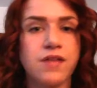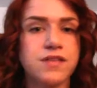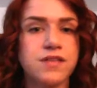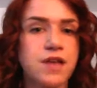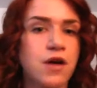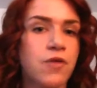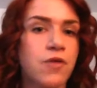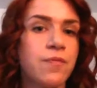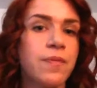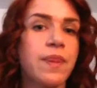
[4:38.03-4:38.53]

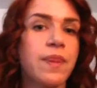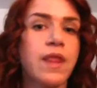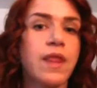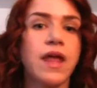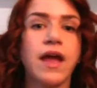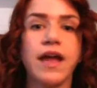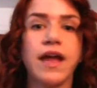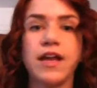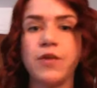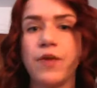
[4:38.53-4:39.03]
So,
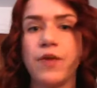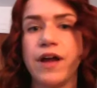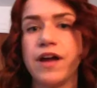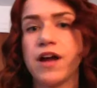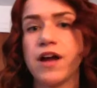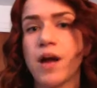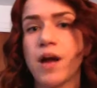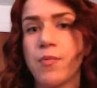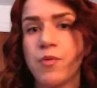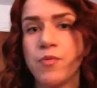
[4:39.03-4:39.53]
anyway,
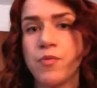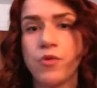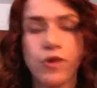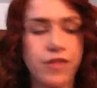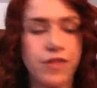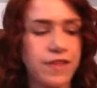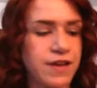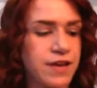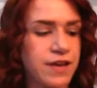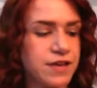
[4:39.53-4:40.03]
a couple
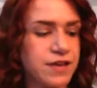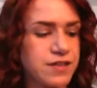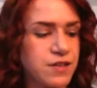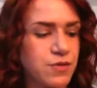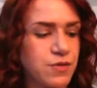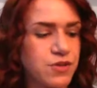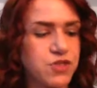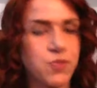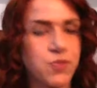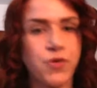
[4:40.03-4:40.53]
more things
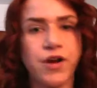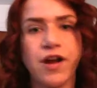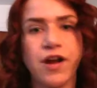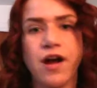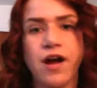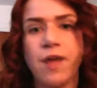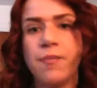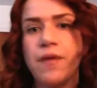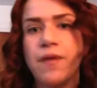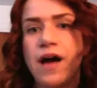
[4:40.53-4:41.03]
I wanted to bring
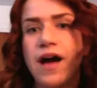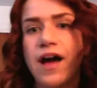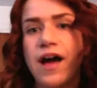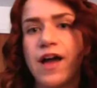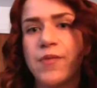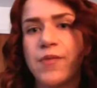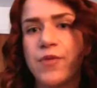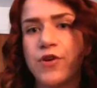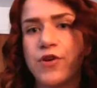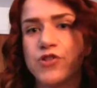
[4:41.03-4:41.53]
up.
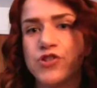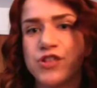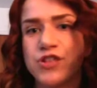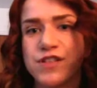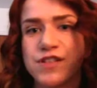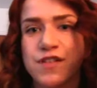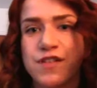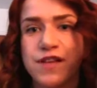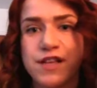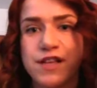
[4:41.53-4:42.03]
I
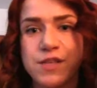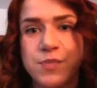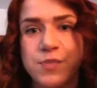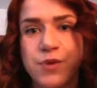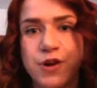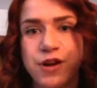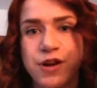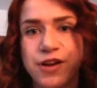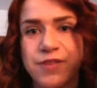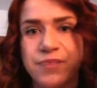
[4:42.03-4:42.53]
purchased this
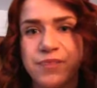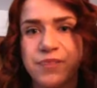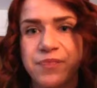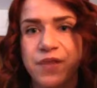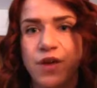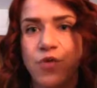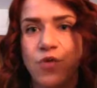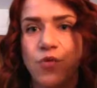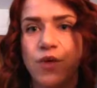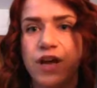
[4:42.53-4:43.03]
book,
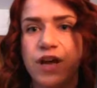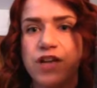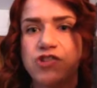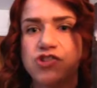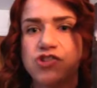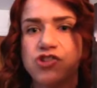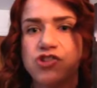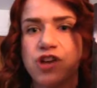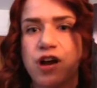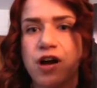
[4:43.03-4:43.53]

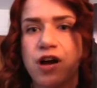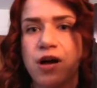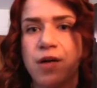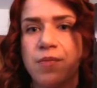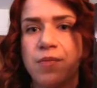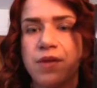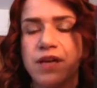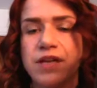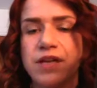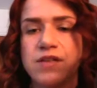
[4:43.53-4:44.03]
which
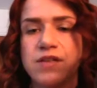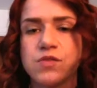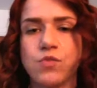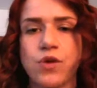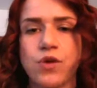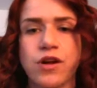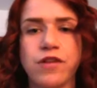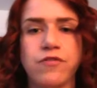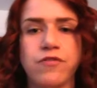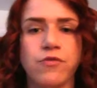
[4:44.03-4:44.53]
is
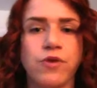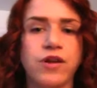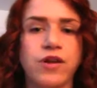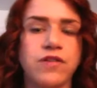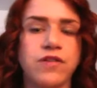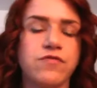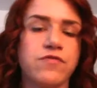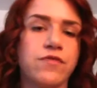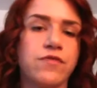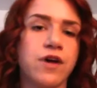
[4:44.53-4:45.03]
one of what